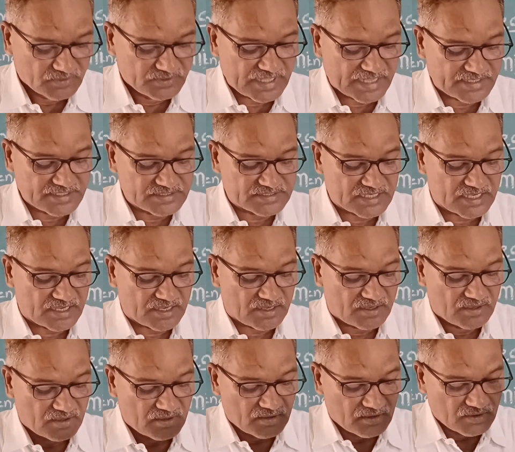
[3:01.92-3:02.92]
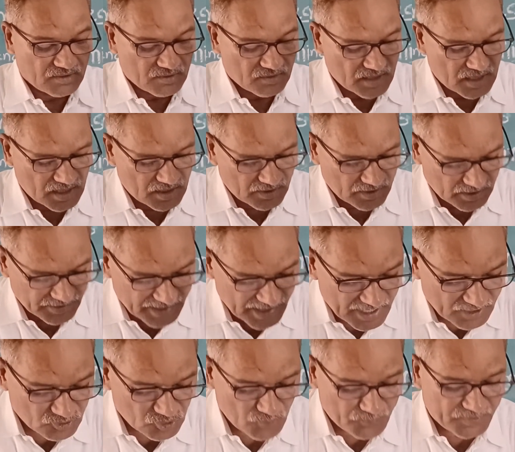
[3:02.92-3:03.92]
There is a
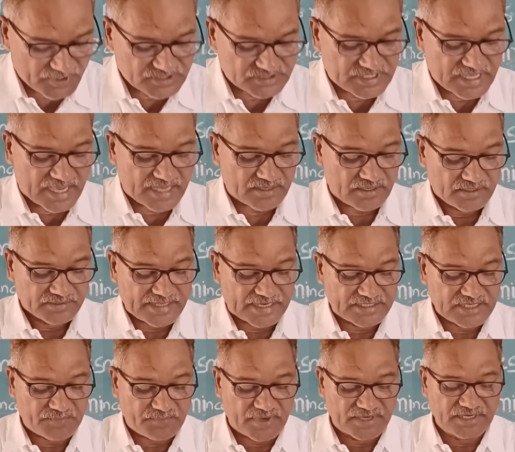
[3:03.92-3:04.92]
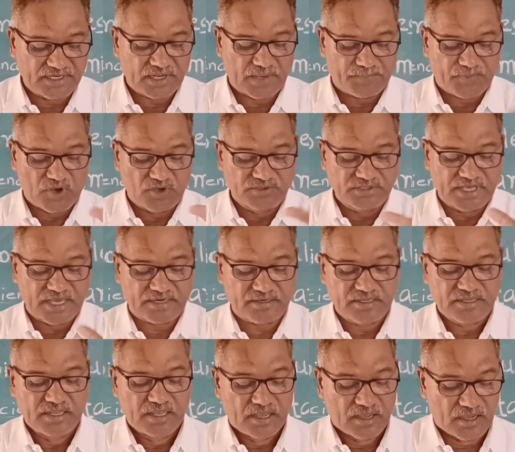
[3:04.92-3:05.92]
group is there that depending upon their
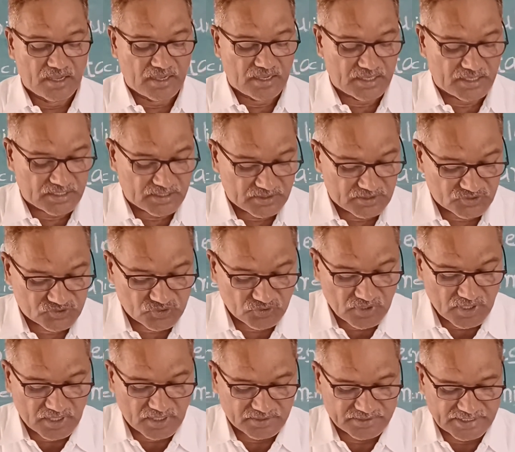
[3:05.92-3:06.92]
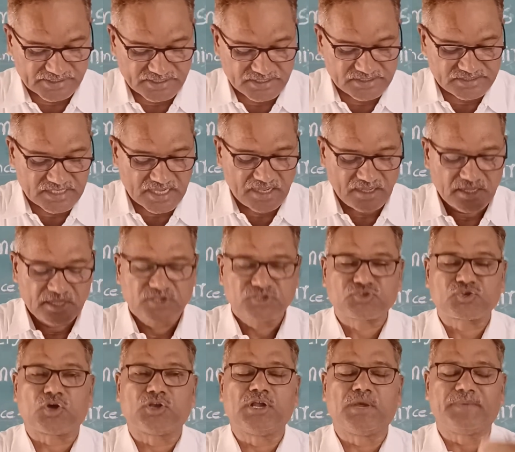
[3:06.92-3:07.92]
that is
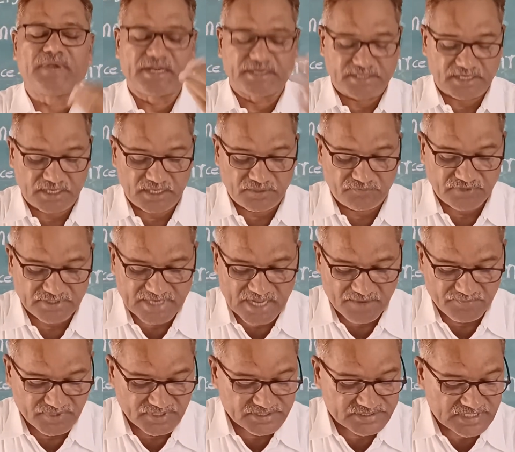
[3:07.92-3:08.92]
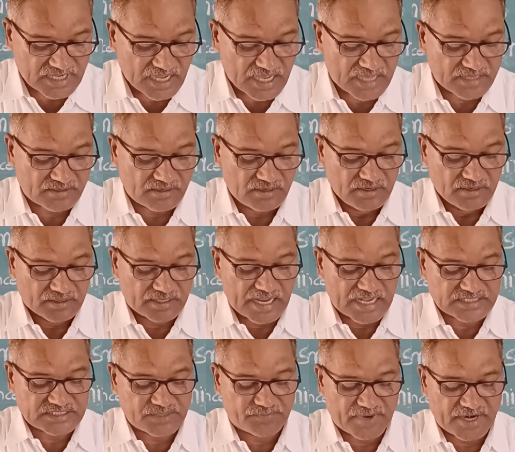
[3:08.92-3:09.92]
solubility, vitamins are
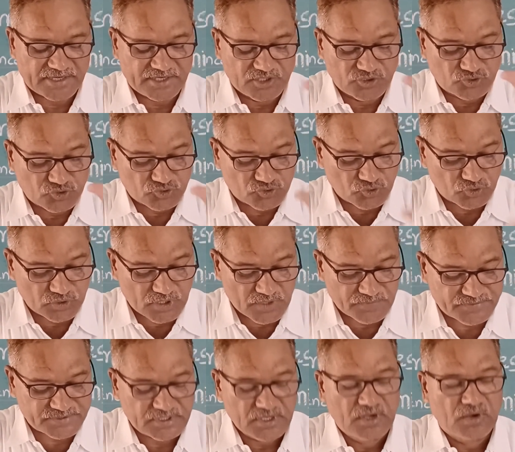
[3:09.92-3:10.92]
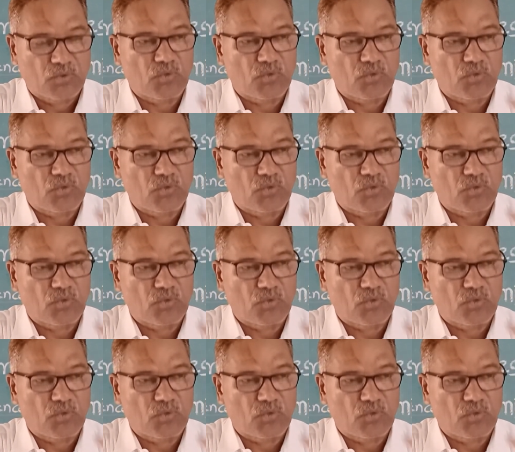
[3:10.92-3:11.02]
classified into two groups.